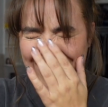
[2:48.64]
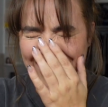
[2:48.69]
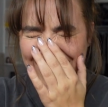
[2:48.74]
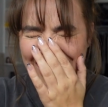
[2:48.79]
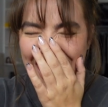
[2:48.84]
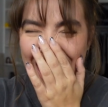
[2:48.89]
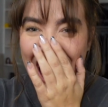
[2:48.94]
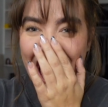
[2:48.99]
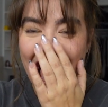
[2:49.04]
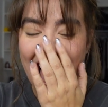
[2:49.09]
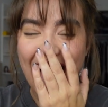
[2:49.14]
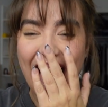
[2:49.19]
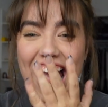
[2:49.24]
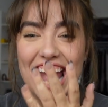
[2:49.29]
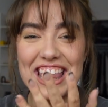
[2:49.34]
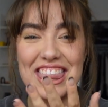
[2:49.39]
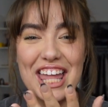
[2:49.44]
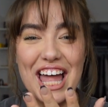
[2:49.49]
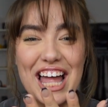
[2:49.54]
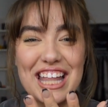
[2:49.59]

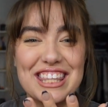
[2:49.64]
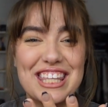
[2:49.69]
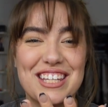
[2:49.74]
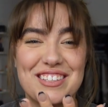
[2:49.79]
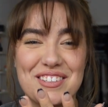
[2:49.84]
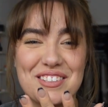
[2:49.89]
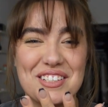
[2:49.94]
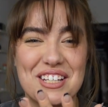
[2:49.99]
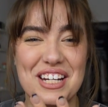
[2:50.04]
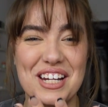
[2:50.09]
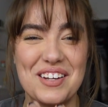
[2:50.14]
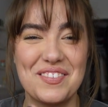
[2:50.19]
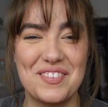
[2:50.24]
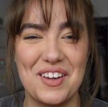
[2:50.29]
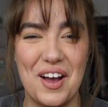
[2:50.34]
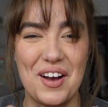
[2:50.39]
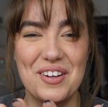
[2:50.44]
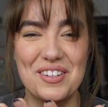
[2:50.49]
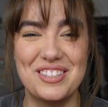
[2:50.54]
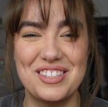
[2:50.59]
I thought
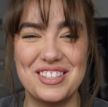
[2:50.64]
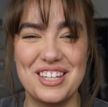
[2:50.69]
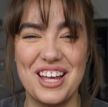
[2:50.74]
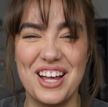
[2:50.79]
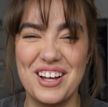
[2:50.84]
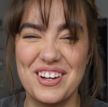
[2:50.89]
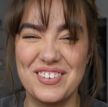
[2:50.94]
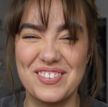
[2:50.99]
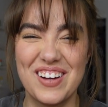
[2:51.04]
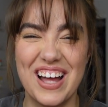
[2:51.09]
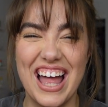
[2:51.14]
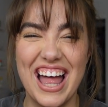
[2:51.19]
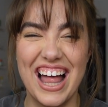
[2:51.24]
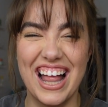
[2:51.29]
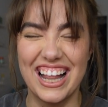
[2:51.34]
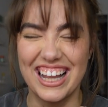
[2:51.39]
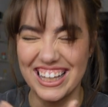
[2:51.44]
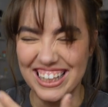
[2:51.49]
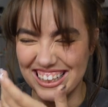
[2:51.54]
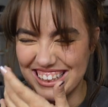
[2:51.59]
this
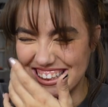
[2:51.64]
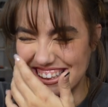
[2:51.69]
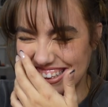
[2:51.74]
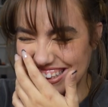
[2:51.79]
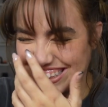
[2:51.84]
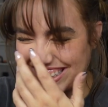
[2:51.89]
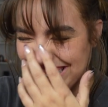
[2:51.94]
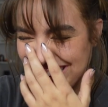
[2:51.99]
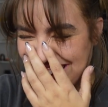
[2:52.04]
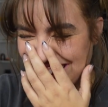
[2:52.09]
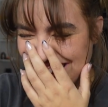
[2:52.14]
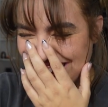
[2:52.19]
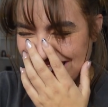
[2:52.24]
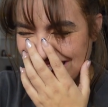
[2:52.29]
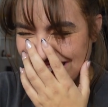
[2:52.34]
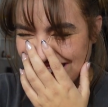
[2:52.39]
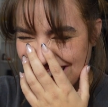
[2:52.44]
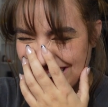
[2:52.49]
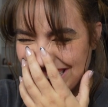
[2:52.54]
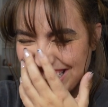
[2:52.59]
was
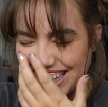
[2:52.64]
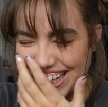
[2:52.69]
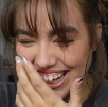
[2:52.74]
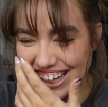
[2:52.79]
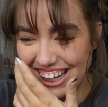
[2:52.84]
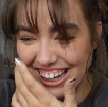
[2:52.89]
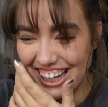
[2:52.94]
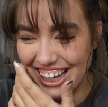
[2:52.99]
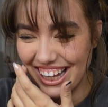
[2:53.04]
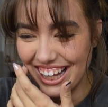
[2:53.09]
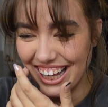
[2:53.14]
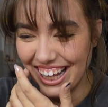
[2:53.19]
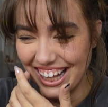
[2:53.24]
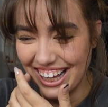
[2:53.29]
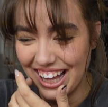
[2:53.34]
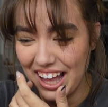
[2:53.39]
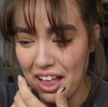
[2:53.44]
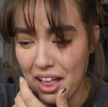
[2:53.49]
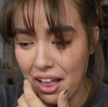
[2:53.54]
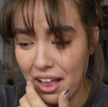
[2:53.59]
gonna go so well.
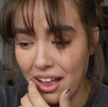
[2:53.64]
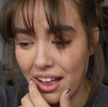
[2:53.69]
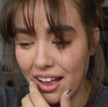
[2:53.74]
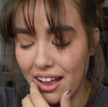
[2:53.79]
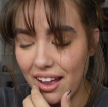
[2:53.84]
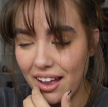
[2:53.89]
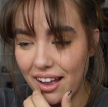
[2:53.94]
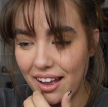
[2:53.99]
Okay, wait.